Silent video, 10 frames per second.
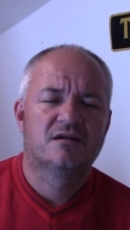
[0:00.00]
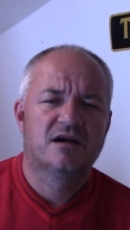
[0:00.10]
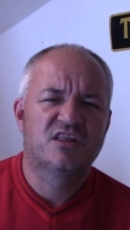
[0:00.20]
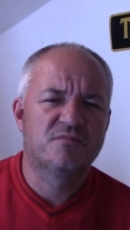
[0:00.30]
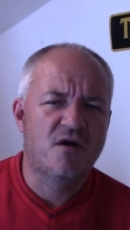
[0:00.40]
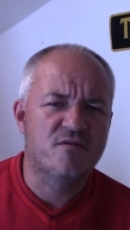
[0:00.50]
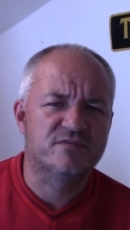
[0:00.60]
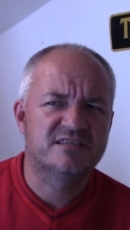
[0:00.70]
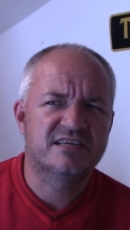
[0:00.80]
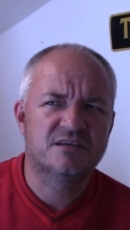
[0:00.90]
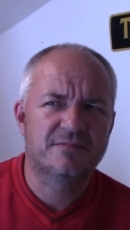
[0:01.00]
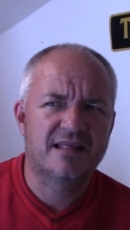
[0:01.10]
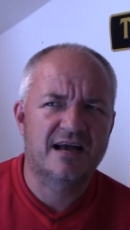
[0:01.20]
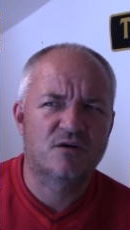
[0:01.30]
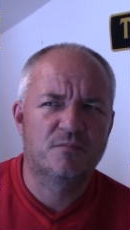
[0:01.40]
At the moment, it's a bit
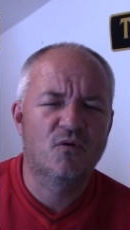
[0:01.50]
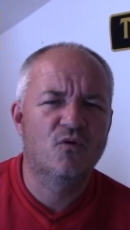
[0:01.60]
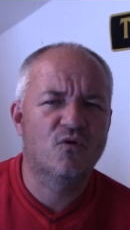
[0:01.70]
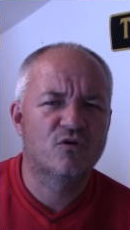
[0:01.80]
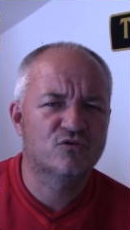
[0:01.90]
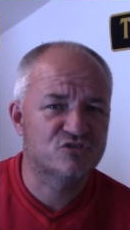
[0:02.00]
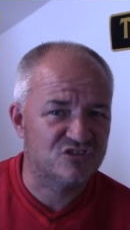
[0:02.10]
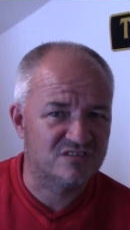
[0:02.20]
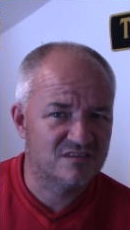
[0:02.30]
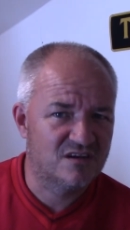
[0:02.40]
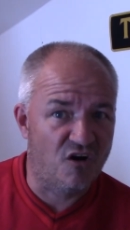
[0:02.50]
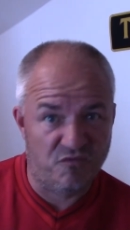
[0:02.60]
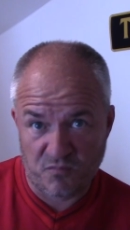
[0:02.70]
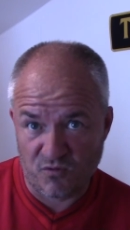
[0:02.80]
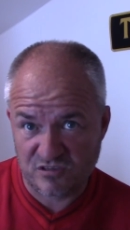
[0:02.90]
like a poor cousin
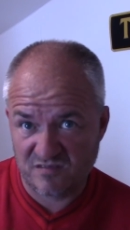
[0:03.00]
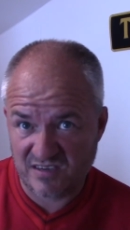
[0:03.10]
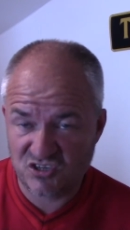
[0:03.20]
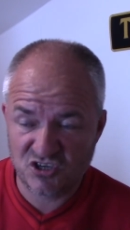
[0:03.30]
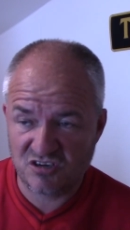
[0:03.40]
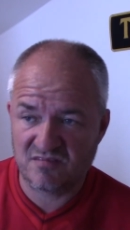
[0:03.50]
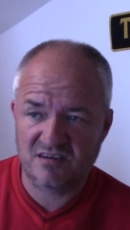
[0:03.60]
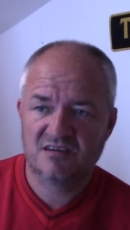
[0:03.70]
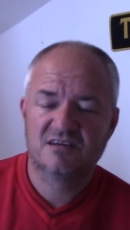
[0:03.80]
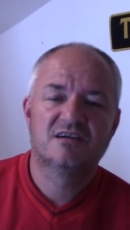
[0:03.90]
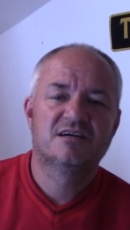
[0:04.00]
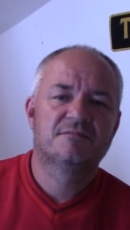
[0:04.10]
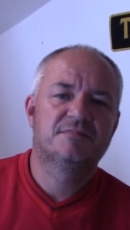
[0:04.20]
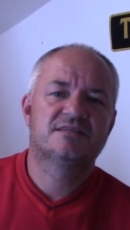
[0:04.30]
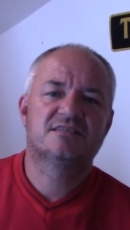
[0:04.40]
of Portaventura,
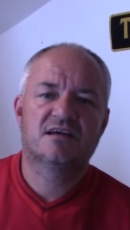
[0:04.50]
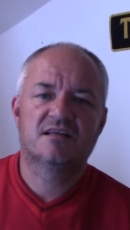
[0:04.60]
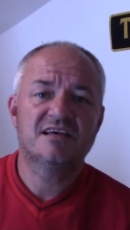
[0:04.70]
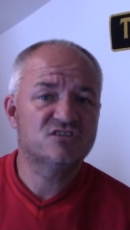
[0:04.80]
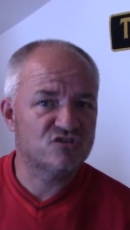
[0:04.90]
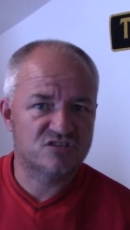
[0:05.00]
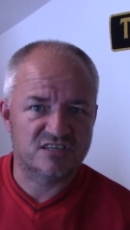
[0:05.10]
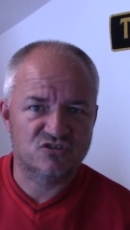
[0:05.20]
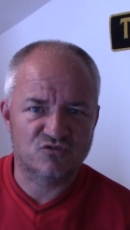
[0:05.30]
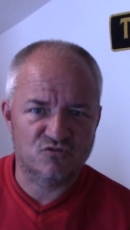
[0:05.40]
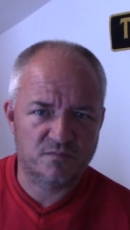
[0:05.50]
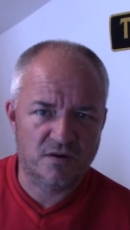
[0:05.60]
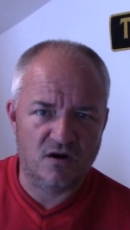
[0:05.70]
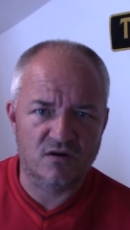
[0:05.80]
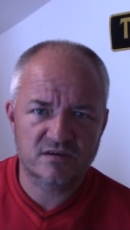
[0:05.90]
but that's not to say it's not a good
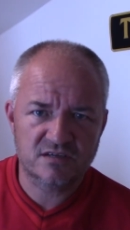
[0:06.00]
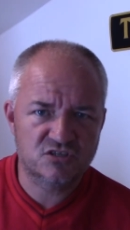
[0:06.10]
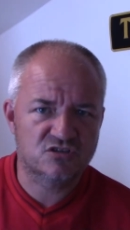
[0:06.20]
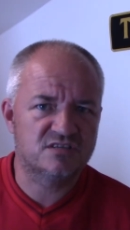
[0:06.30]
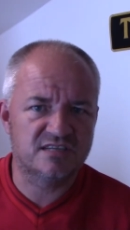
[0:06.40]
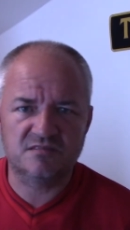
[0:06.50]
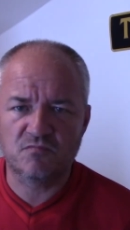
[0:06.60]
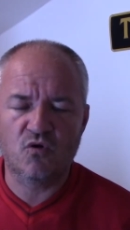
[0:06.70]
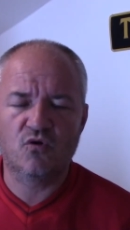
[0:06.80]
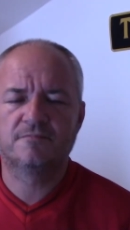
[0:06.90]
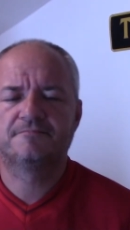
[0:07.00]
park, it just needs more.